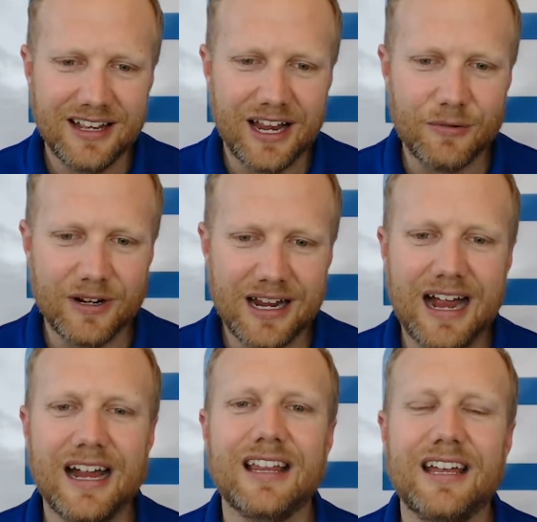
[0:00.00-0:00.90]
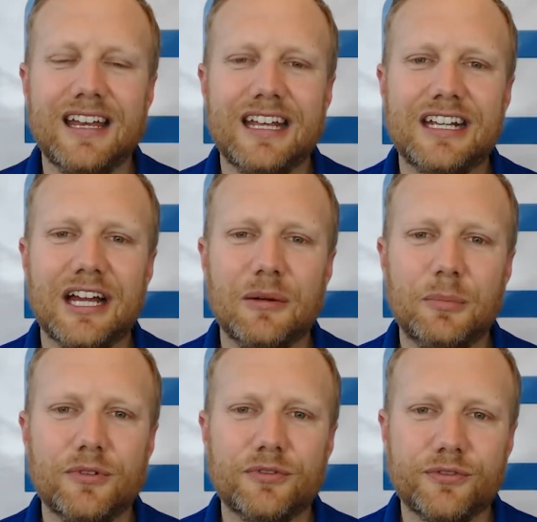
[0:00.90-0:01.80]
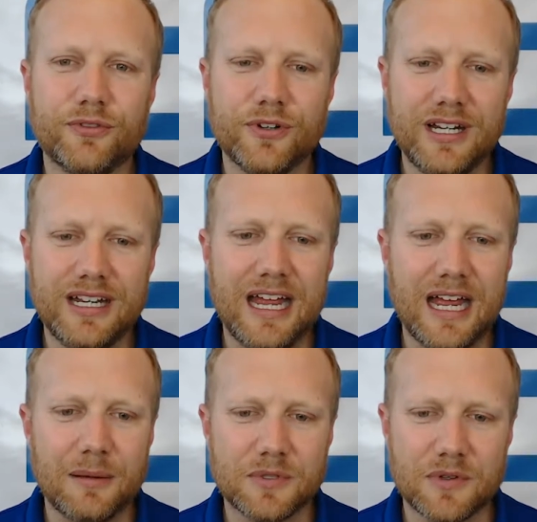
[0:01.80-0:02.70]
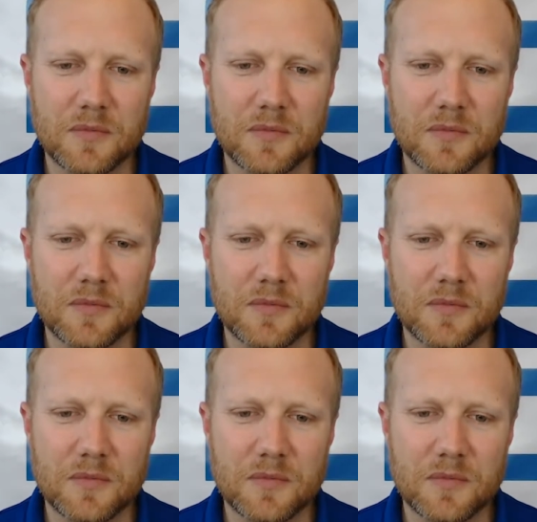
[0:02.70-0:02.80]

I want to highlight a couple free apps